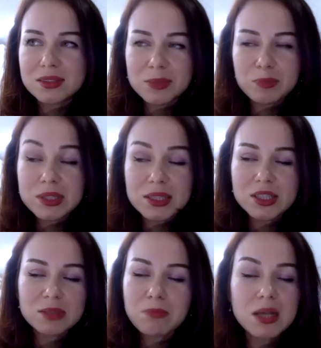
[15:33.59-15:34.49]
This
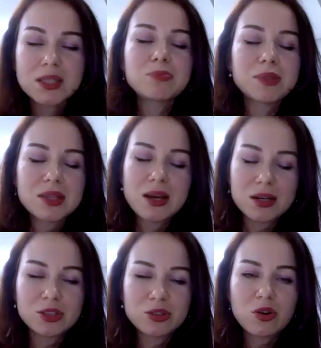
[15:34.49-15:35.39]
precision must be there,
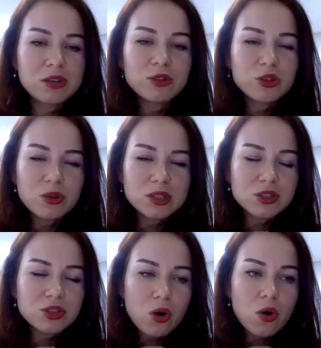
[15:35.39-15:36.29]
you know, even though it's
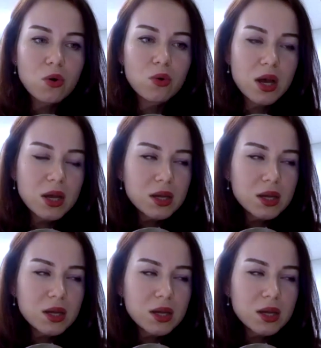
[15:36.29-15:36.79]
so